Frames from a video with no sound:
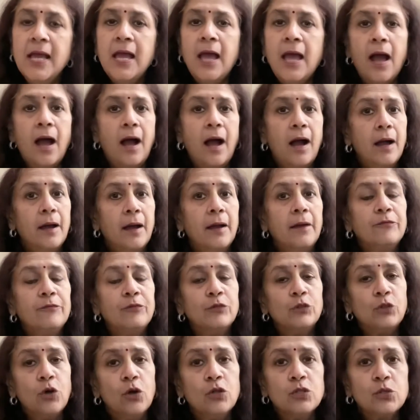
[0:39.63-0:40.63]
Uh, for
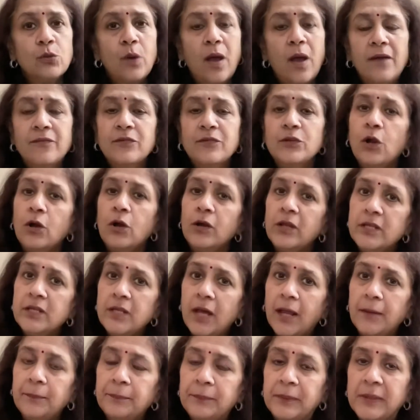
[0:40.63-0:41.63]
those who haven't already
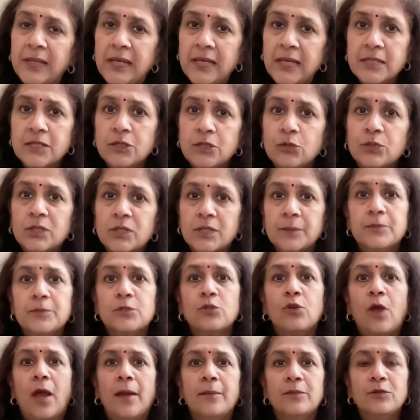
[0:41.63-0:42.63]
done, please do
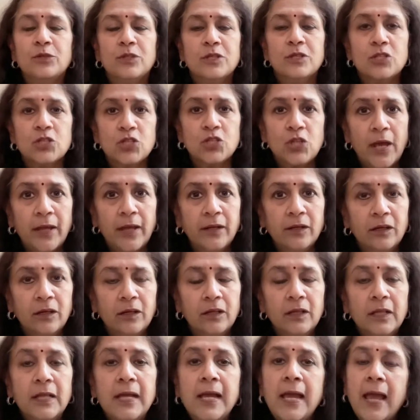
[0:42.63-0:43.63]
subscribe to this
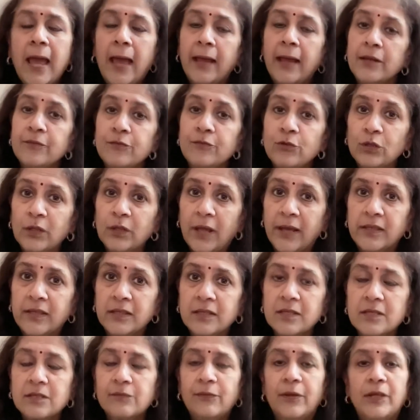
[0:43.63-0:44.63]
channel. And if you like
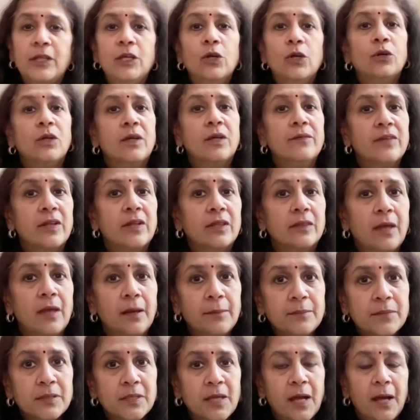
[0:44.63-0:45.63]
this video, give it a
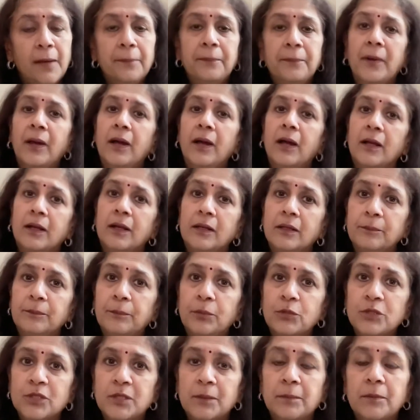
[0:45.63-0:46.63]
thumbs up, uh,
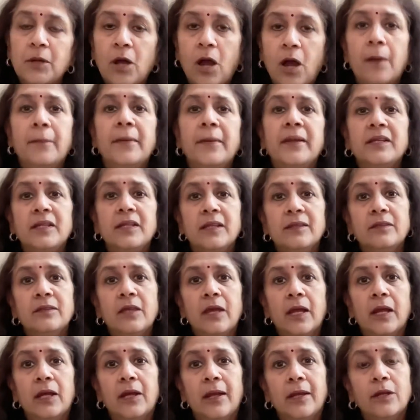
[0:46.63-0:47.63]
put some comment in
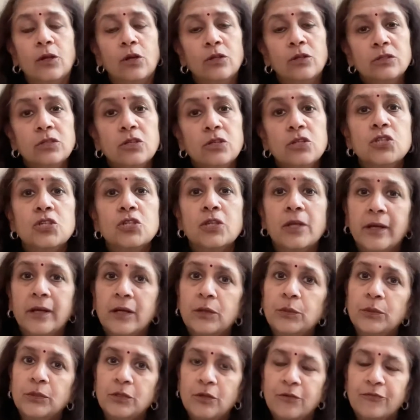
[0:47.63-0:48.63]
there, and also share
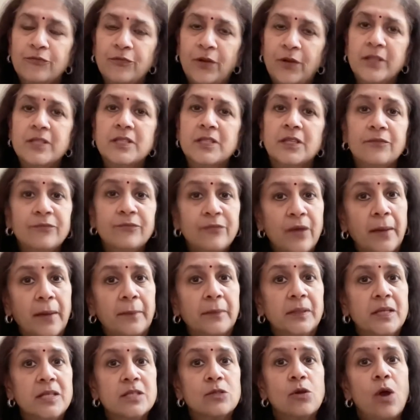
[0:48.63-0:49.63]
with your friends and
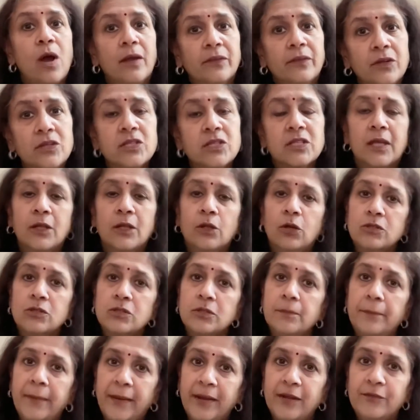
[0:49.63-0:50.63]
family so others can also
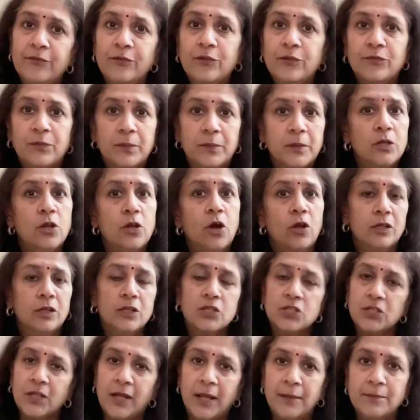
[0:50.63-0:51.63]
benefit from the
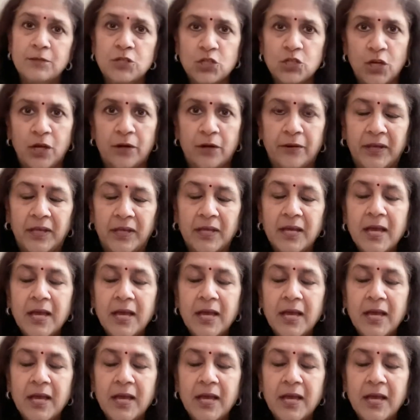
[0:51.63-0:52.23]
knowledge that I'm sharing.